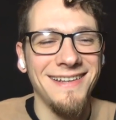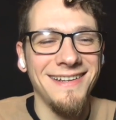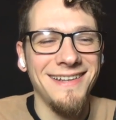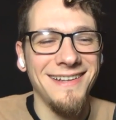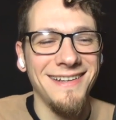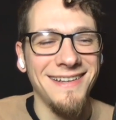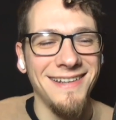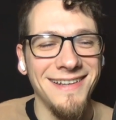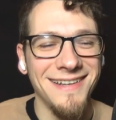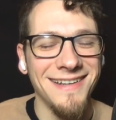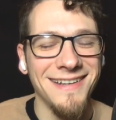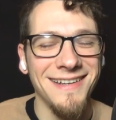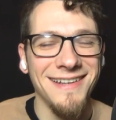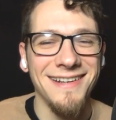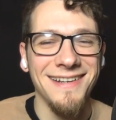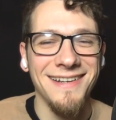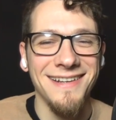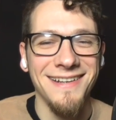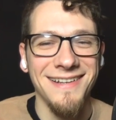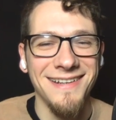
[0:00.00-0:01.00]

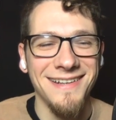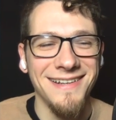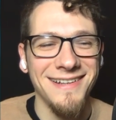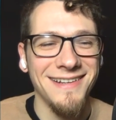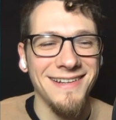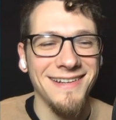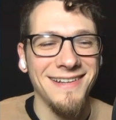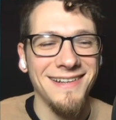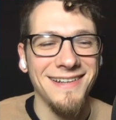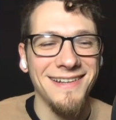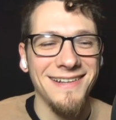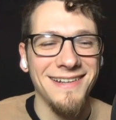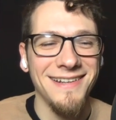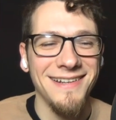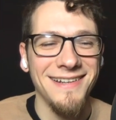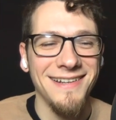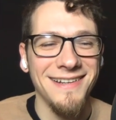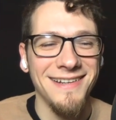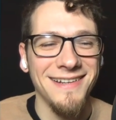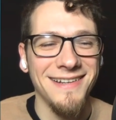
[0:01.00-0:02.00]

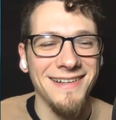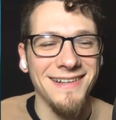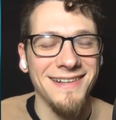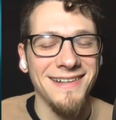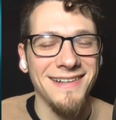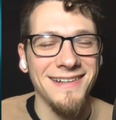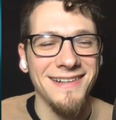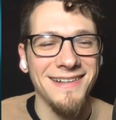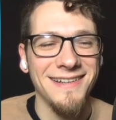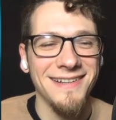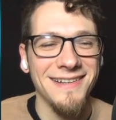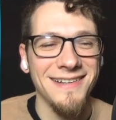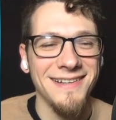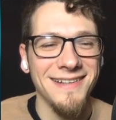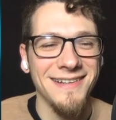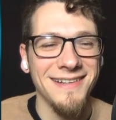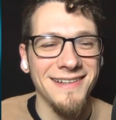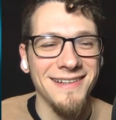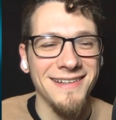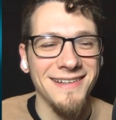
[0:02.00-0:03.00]

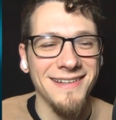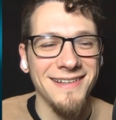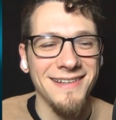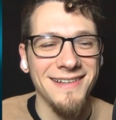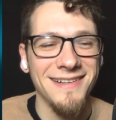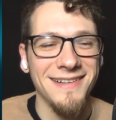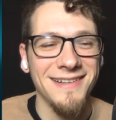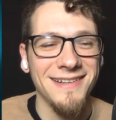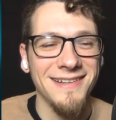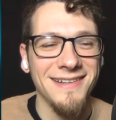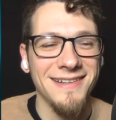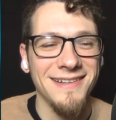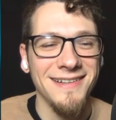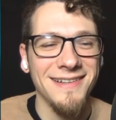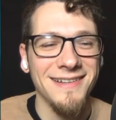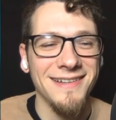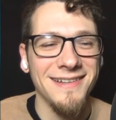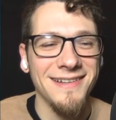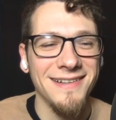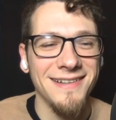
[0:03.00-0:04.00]

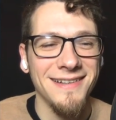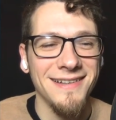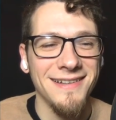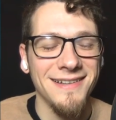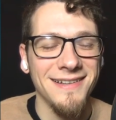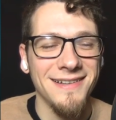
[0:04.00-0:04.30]
(not speaking)